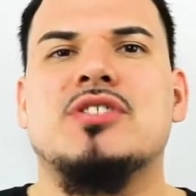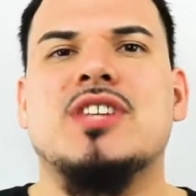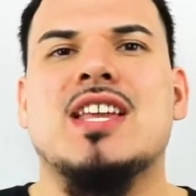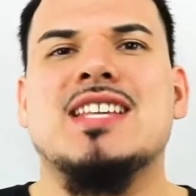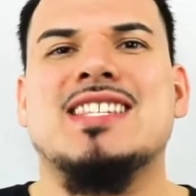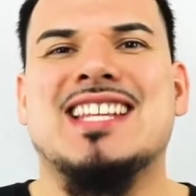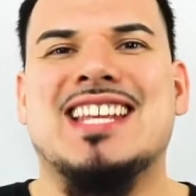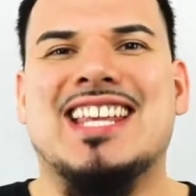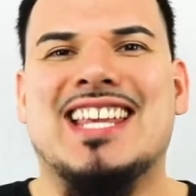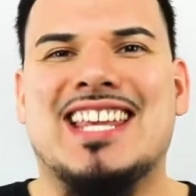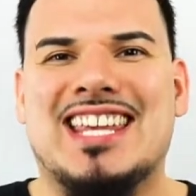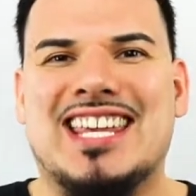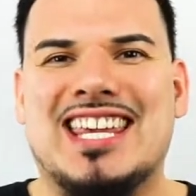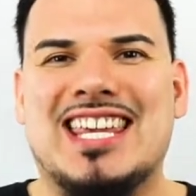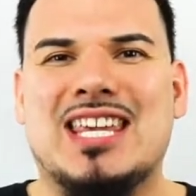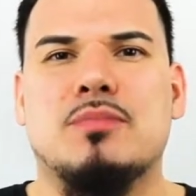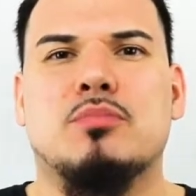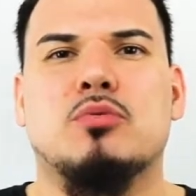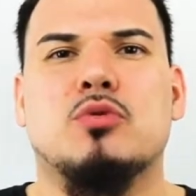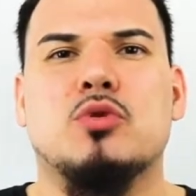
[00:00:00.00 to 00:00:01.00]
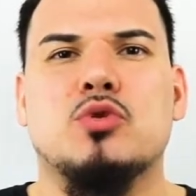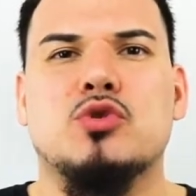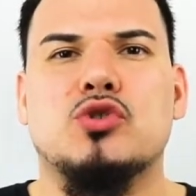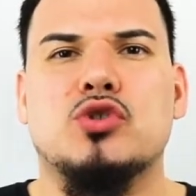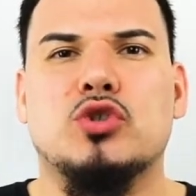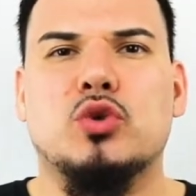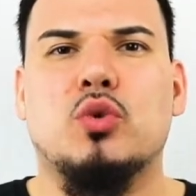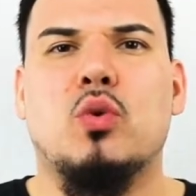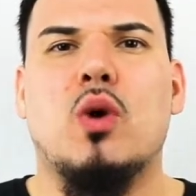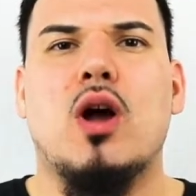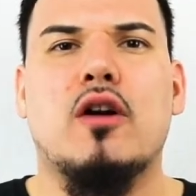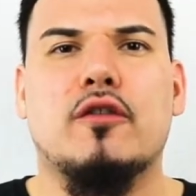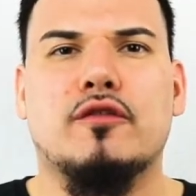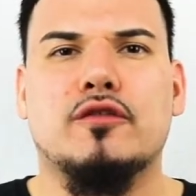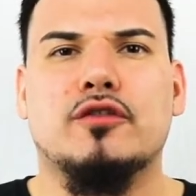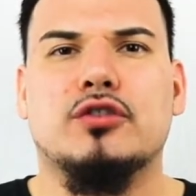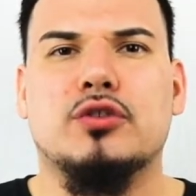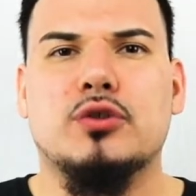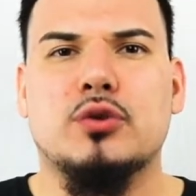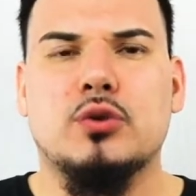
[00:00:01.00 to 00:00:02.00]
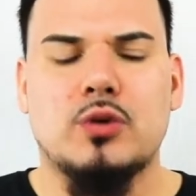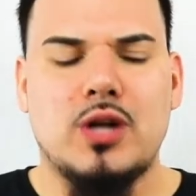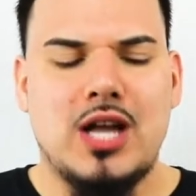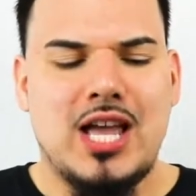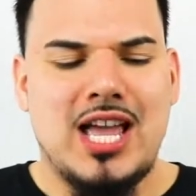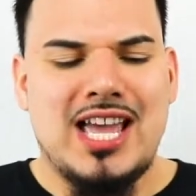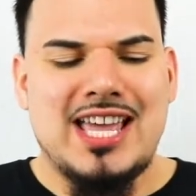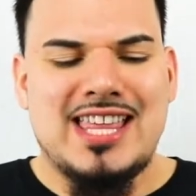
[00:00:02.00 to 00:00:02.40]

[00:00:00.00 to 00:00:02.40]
says in Hebrews 12:2